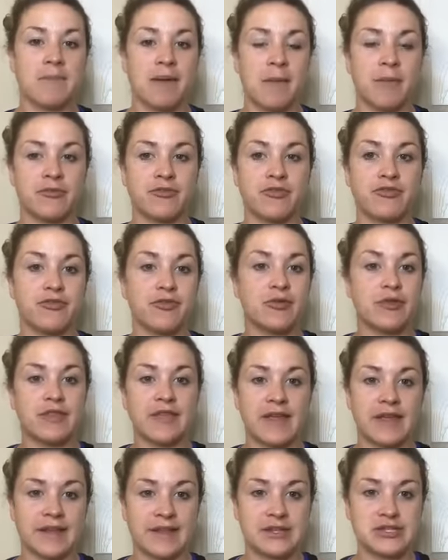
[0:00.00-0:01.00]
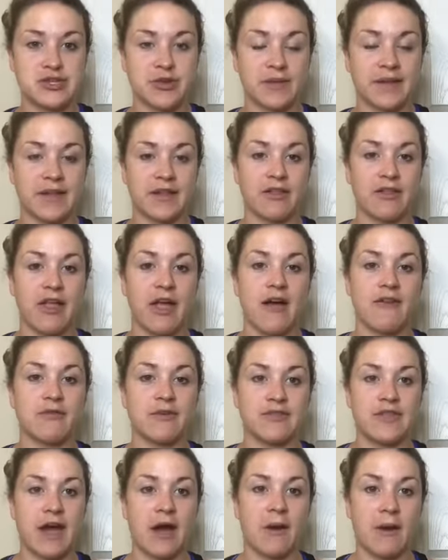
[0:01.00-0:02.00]
be able to do the things that you still love
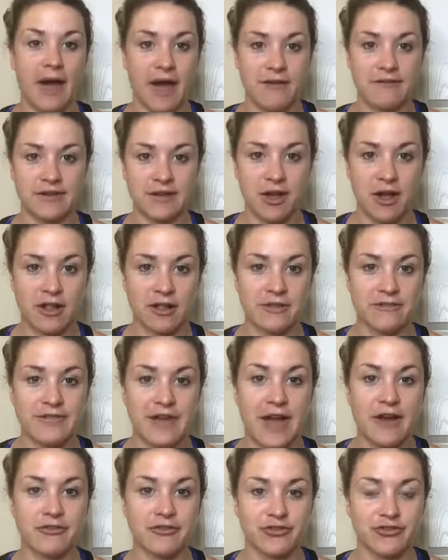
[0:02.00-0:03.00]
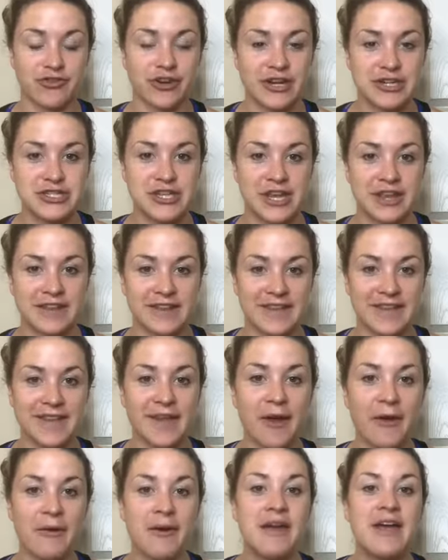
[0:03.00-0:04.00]
without having all of that restriction
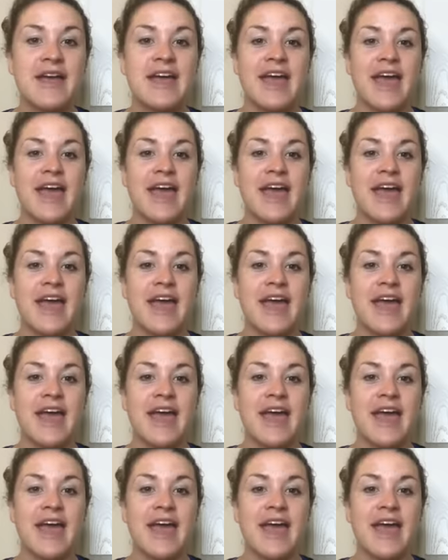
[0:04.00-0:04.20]
so